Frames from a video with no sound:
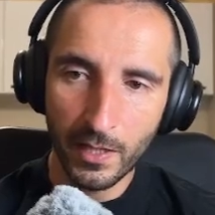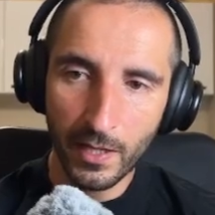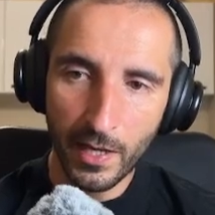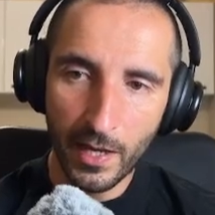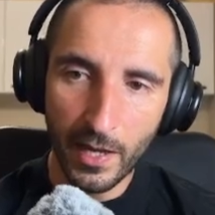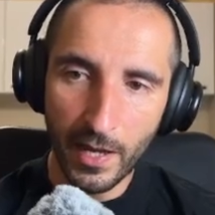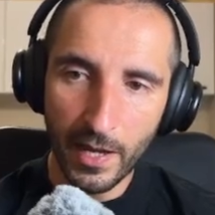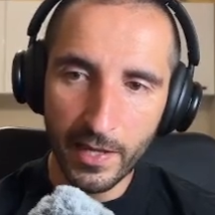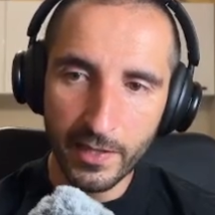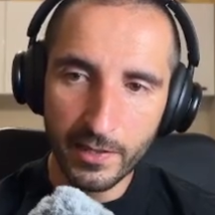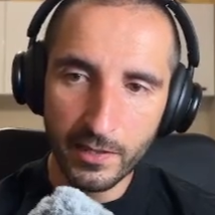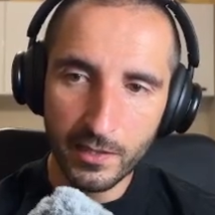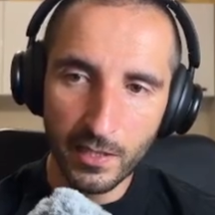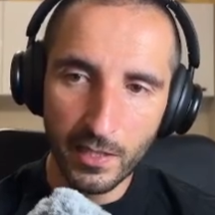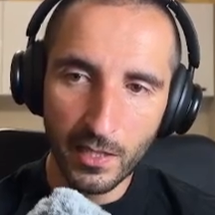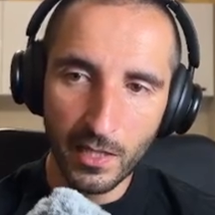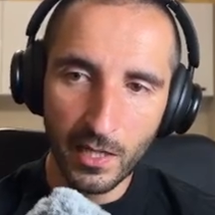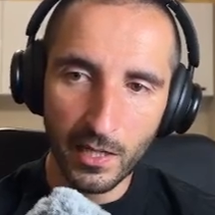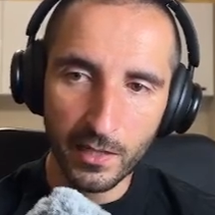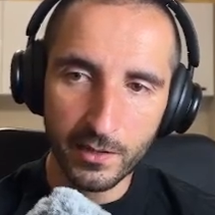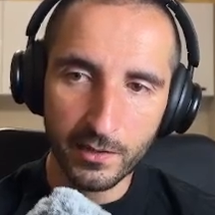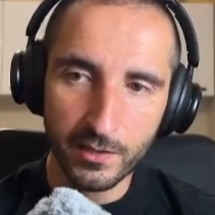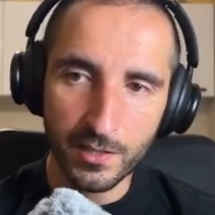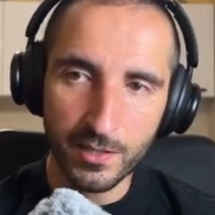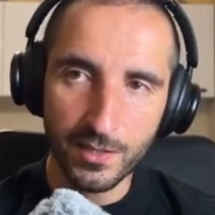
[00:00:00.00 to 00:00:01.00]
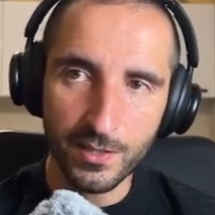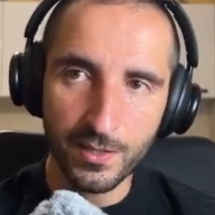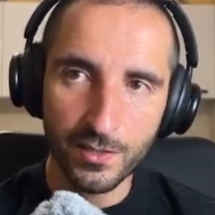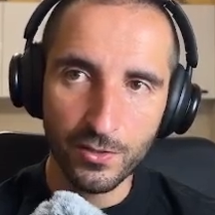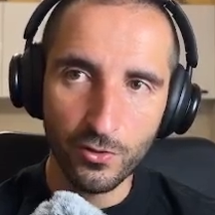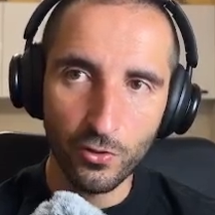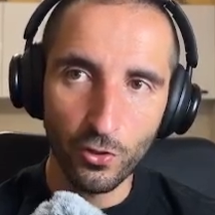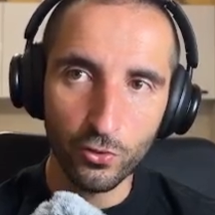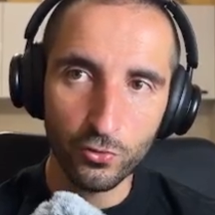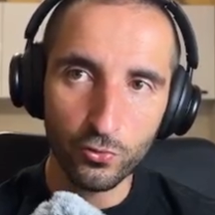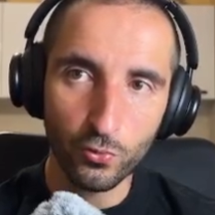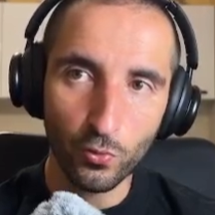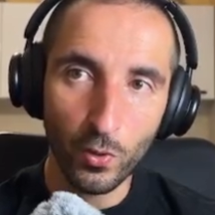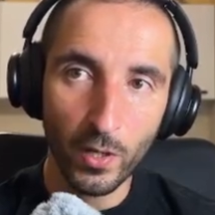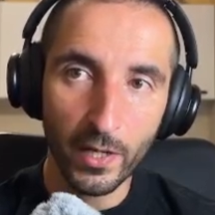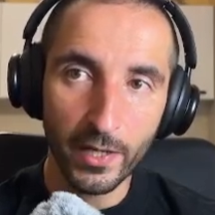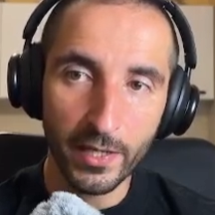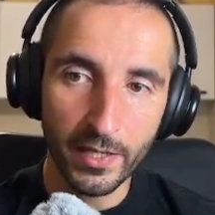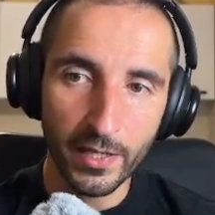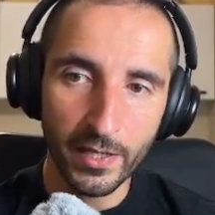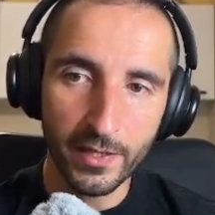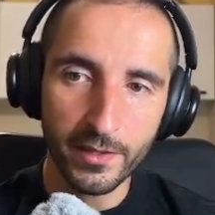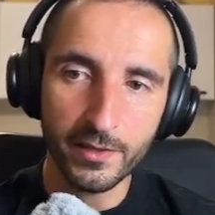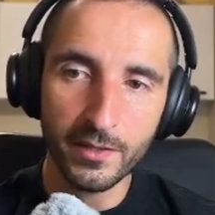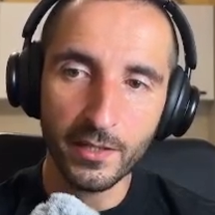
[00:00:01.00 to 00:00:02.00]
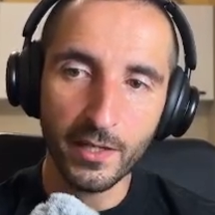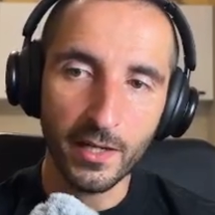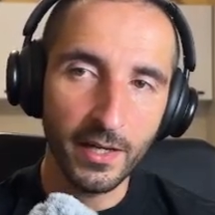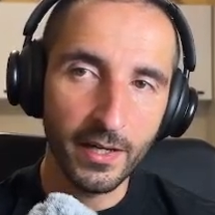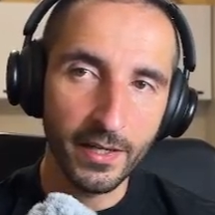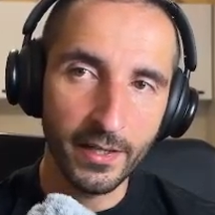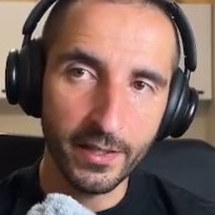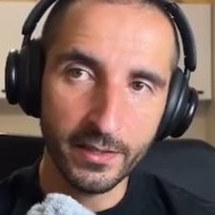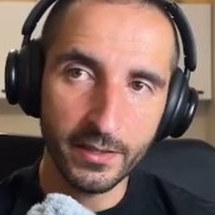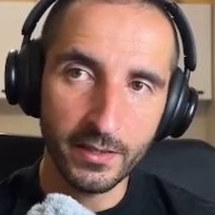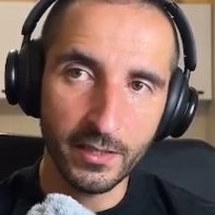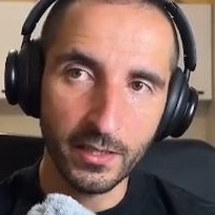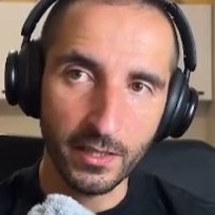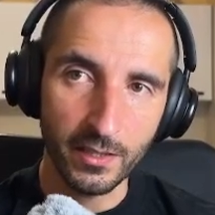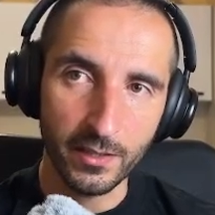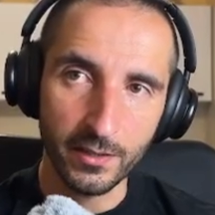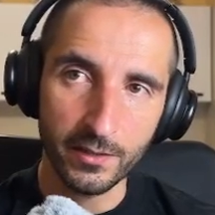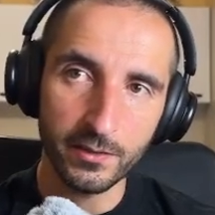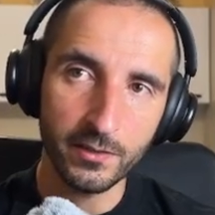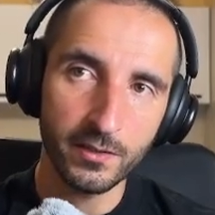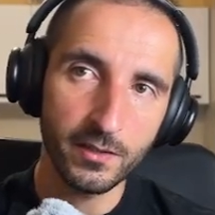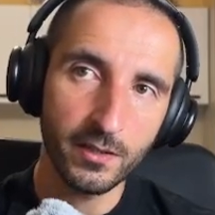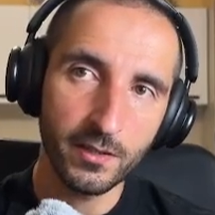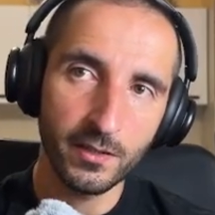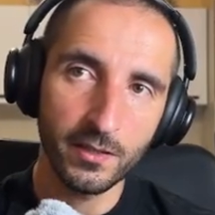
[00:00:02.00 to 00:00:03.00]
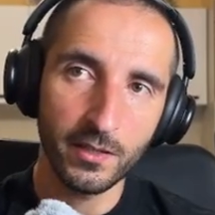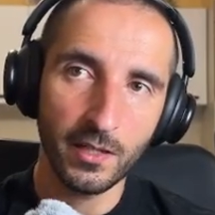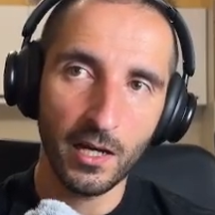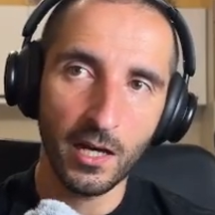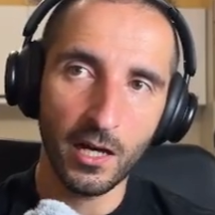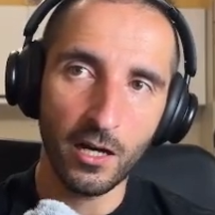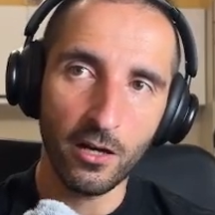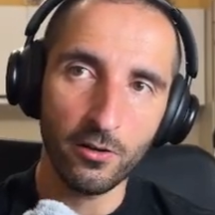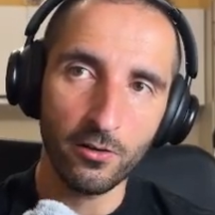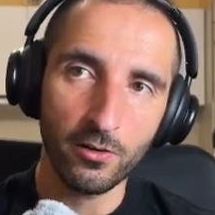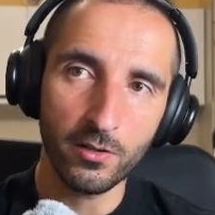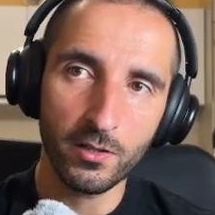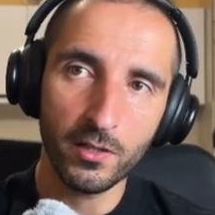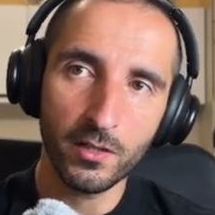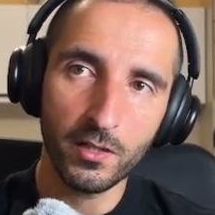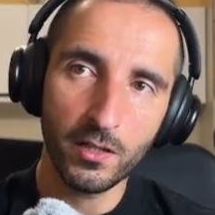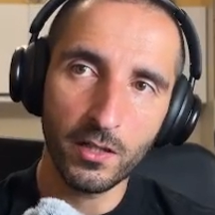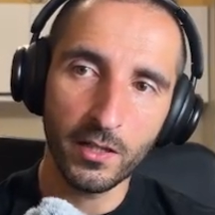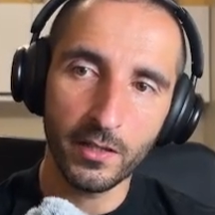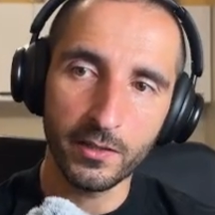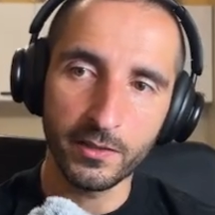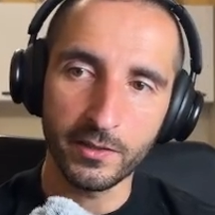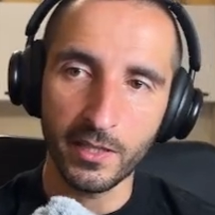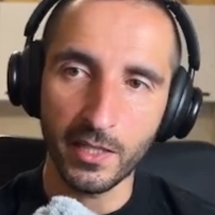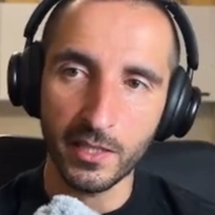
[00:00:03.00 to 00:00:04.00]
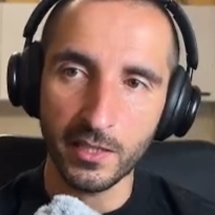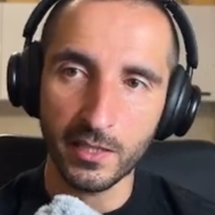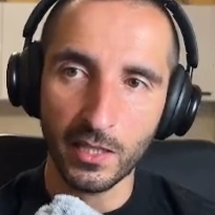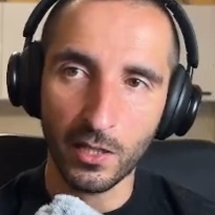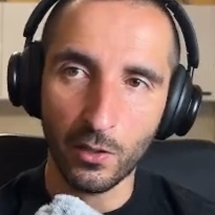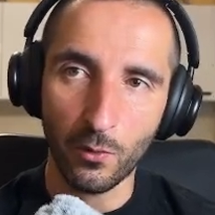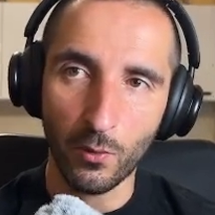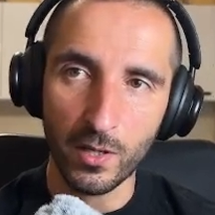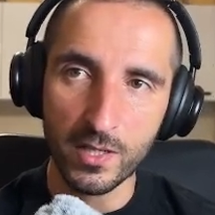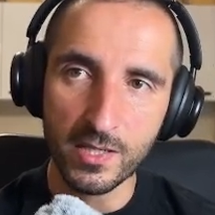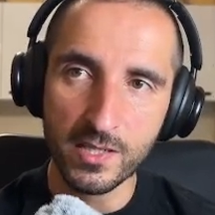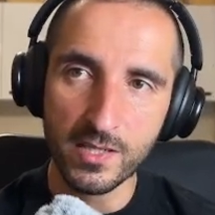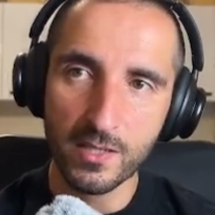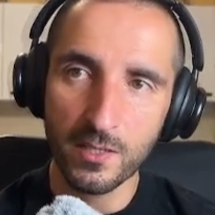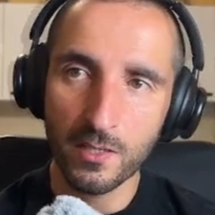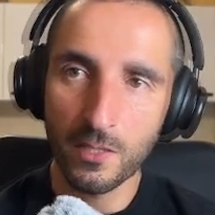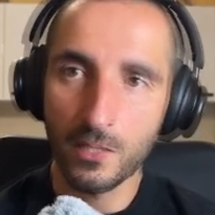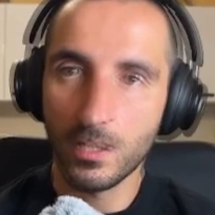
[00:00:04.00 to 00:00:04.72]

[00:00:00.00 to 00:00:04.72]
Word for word: And uh, this is going to again return our uh, data class.